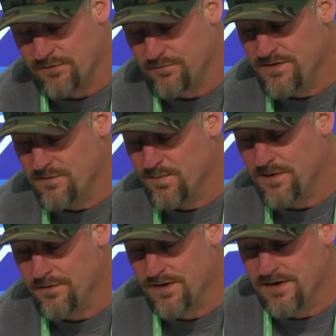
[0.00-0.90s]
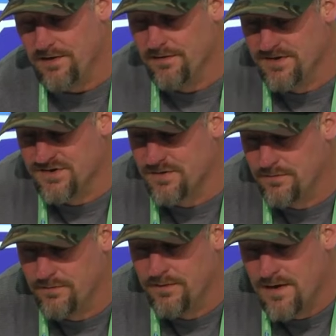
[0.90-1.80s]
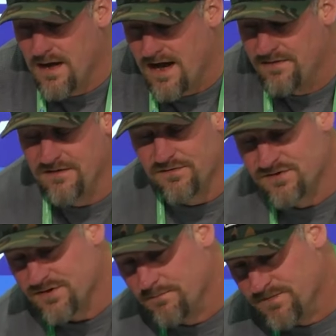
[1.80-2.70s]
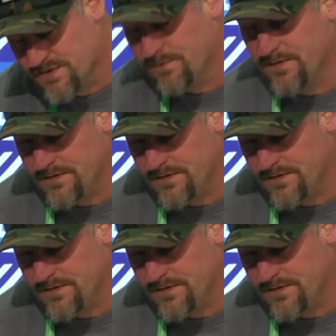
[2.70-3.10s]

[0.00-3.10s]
a three-year period here, and so I think there's something to